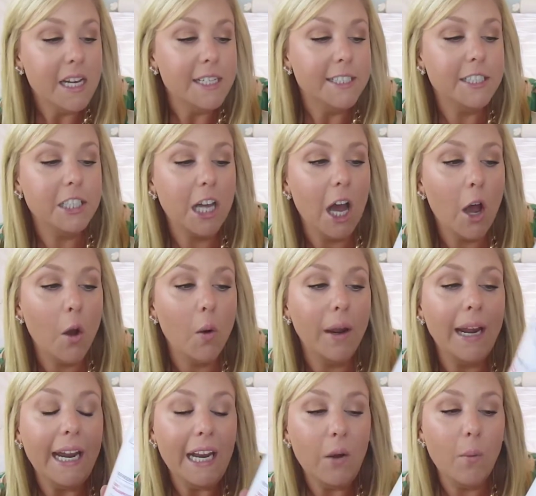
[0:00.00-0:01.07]
So
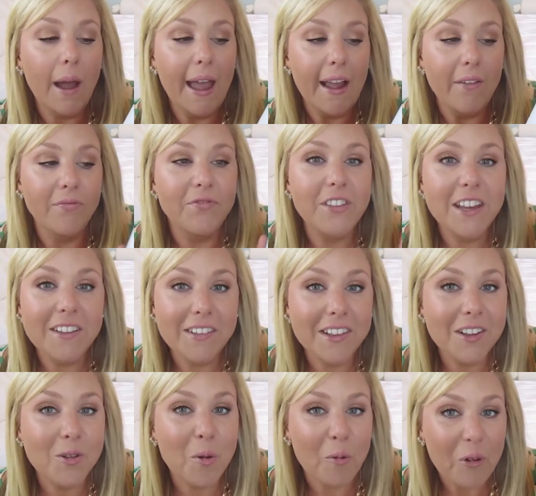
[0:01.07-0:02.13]
anyway, this
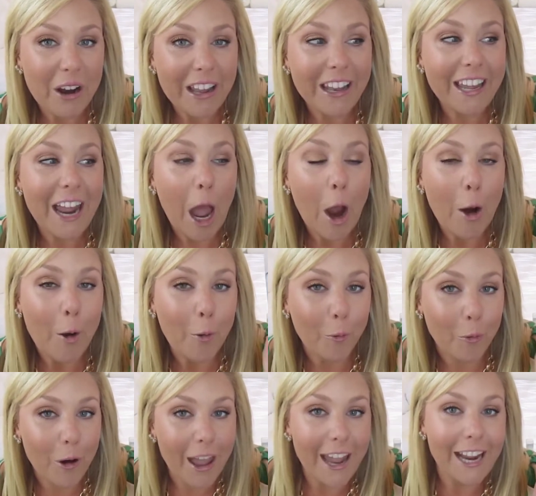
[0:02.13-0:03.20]
is really a
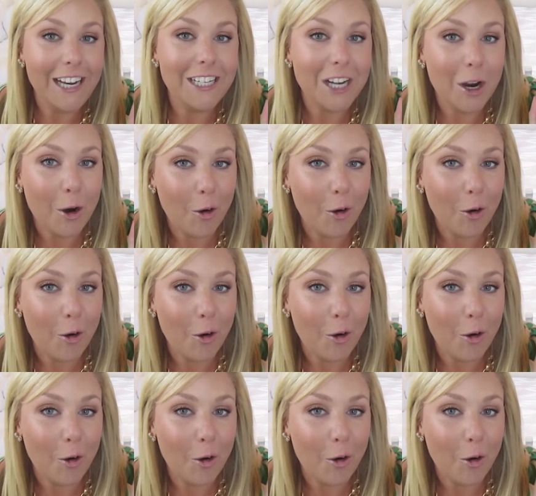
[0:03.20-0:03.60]
great,